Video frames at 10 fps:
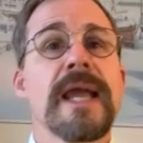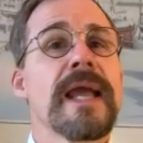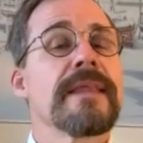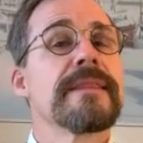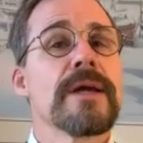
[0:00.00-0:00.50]

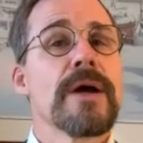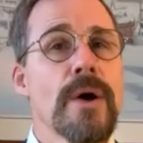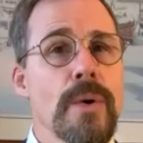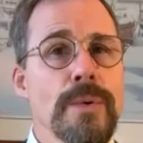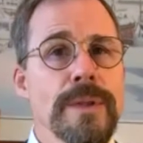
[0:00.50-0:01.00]
and the
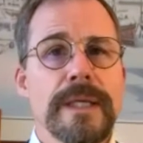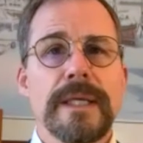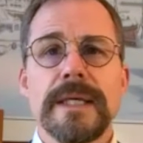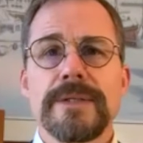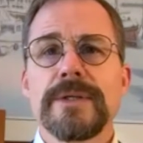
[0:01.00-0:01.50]
only
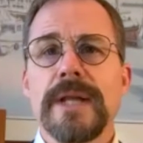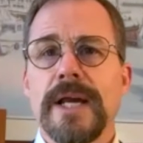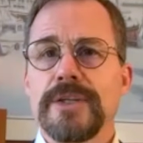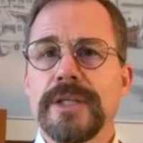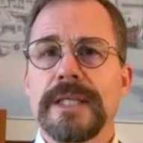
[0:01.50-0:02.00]

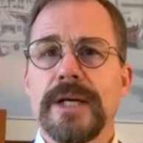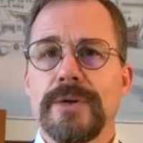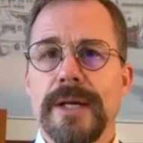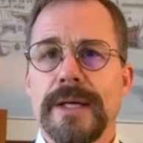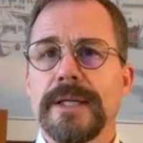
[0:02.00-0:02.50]
internationally
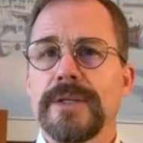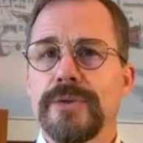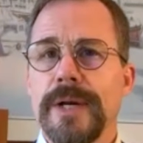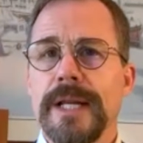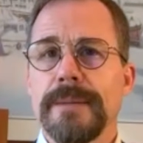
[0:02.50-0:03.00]
accredited
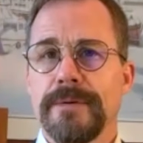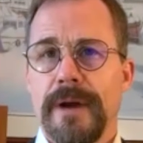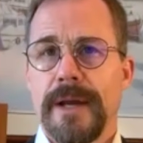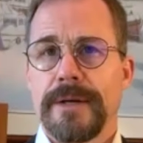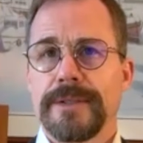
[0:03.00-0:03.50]
training
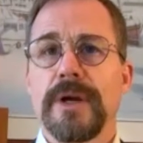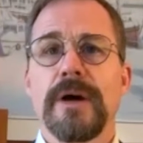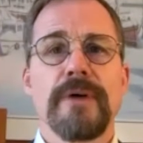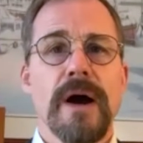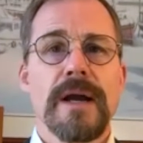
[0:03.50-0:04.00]
providers
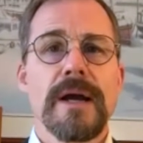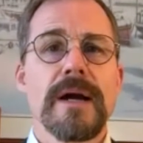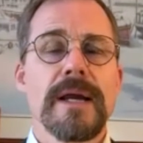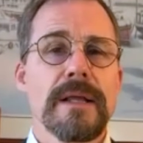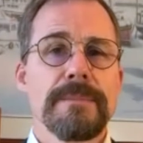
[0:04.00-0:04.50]
of I I
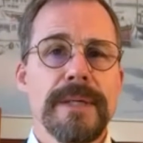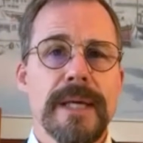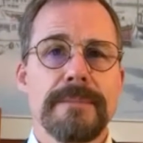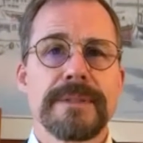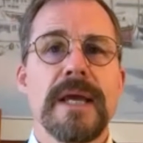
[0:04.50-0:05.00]
L P
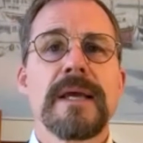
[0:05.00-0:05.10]
M's